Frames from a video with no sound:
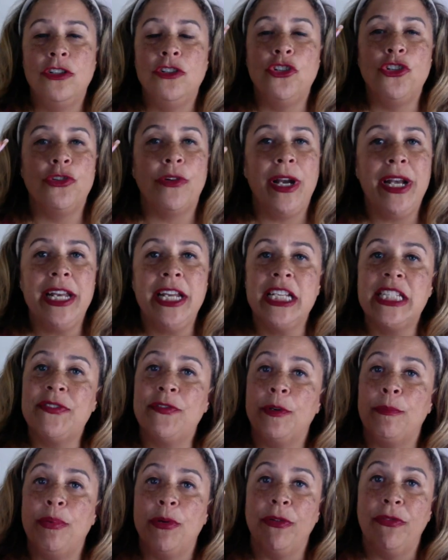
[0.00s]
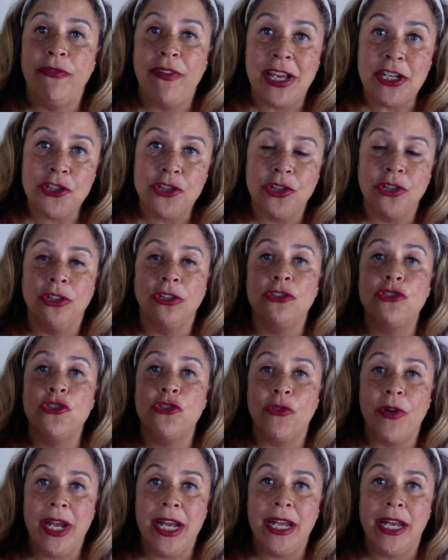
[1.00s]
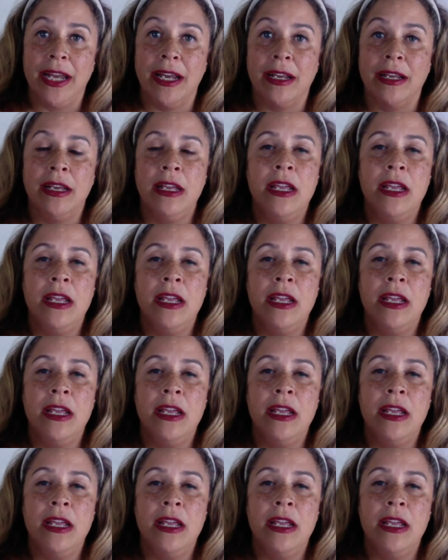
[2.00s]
Training is for professional training.